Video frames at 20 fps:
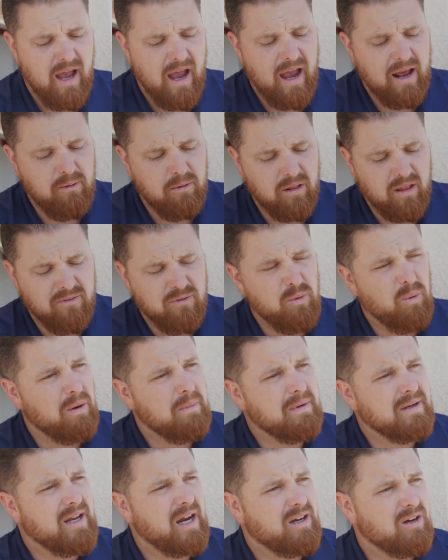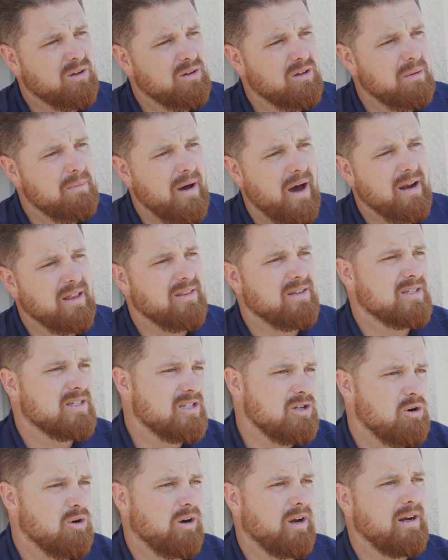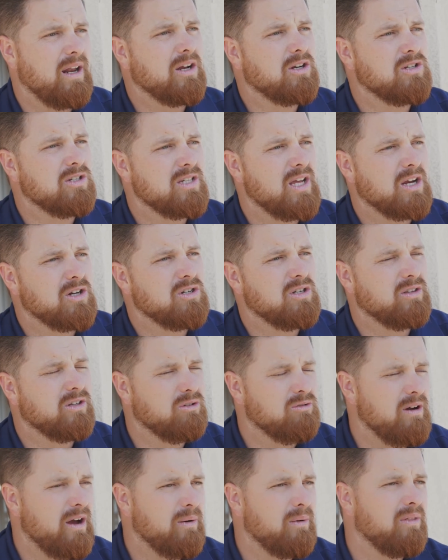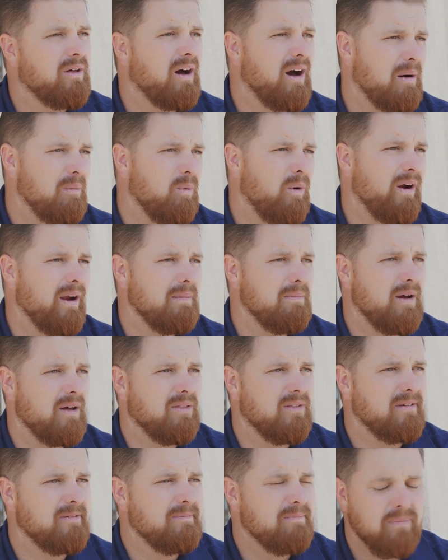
And really, if you want to be technical about it, the 0 connections actually in the ground with a hub wiring method.